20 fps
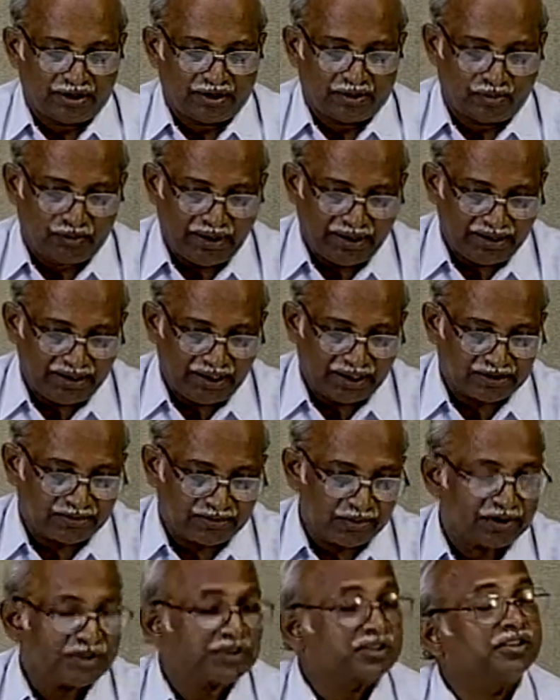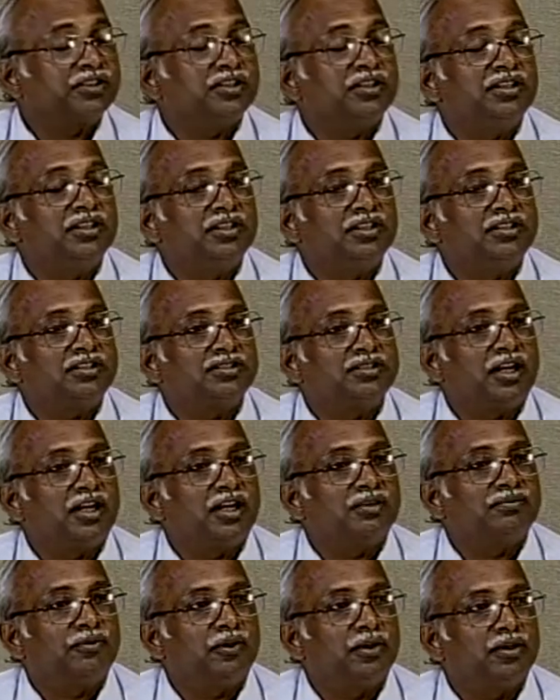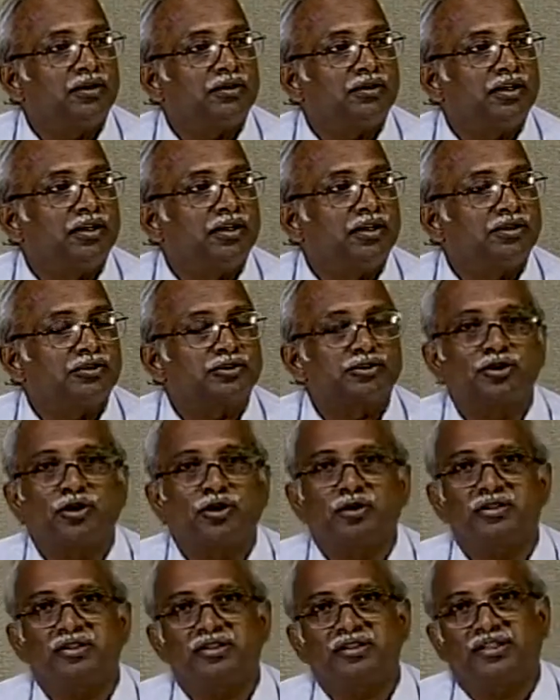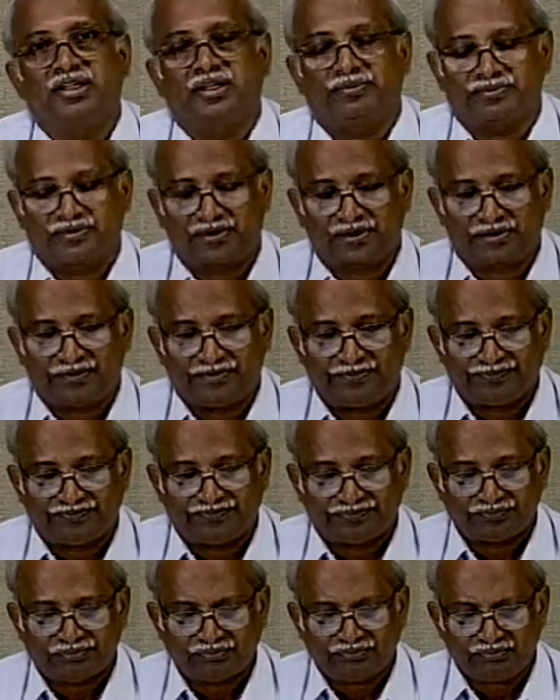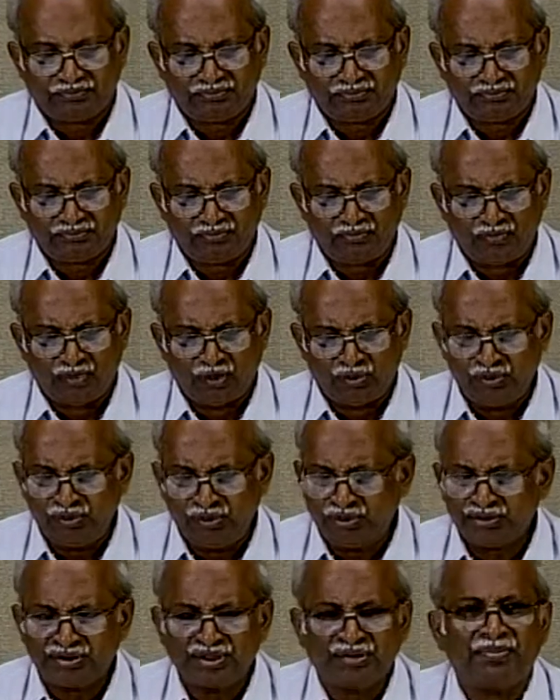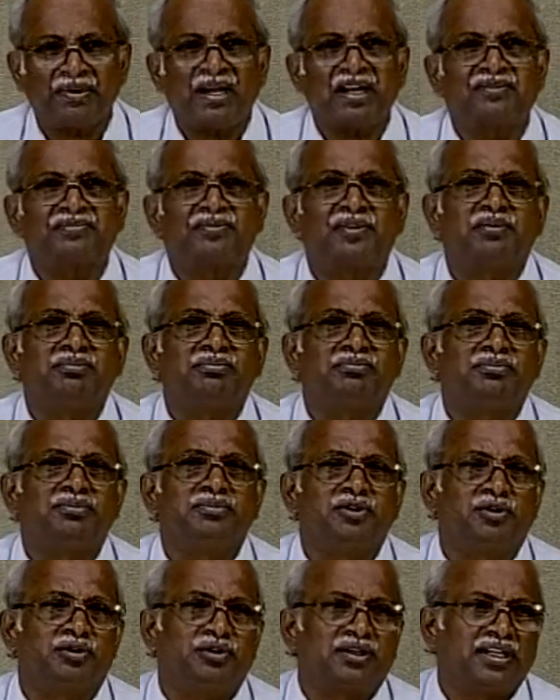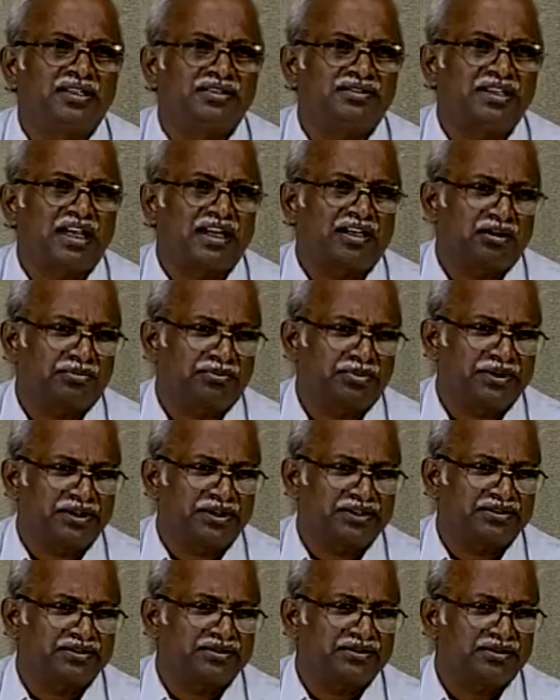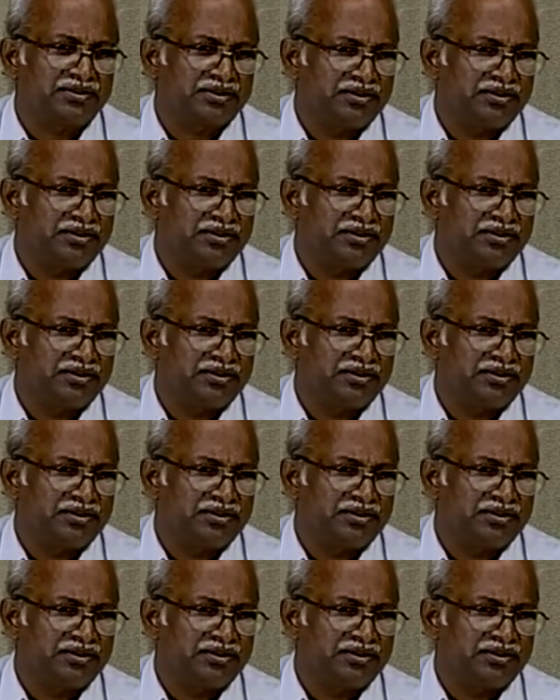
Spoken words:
When exploration drilling is done for shorter depths, we use a platform known as jackup rigs.